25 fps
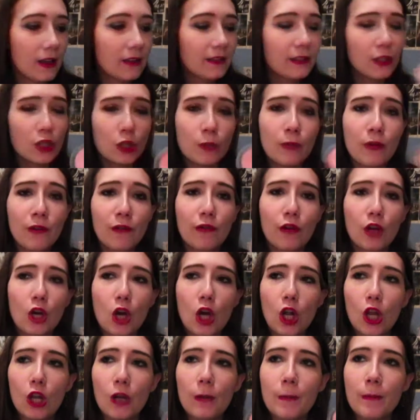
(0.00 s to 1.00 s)
Such a beautiful
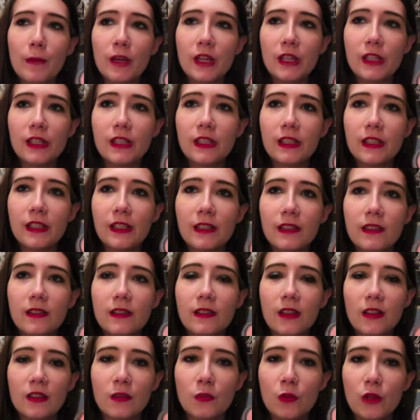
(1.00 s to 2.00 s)
color, but it
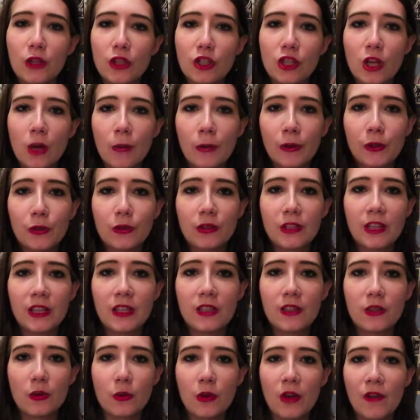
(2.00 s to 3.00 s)
doesn't really show up on your skin,
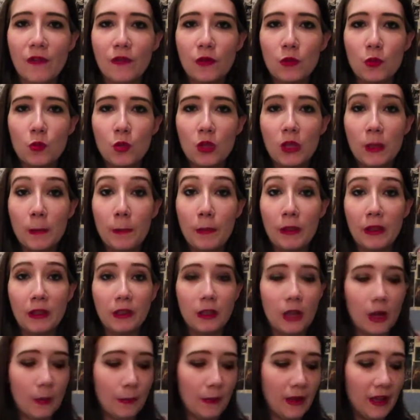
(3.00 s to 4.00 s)
so you have to really build
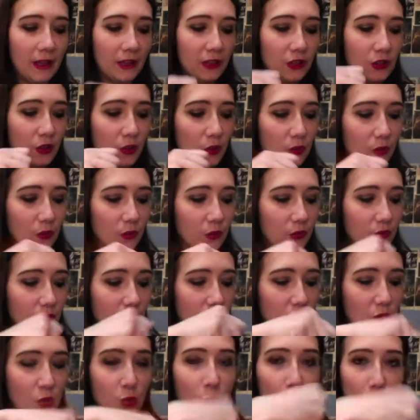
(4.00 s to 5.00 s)
up and to
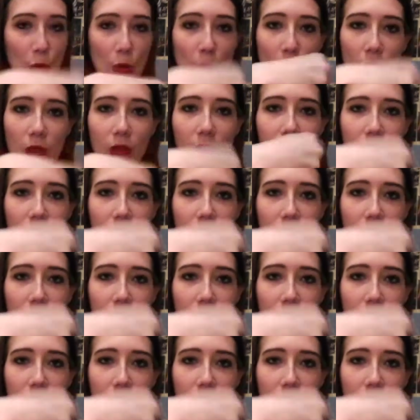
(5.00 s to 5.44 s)
swirl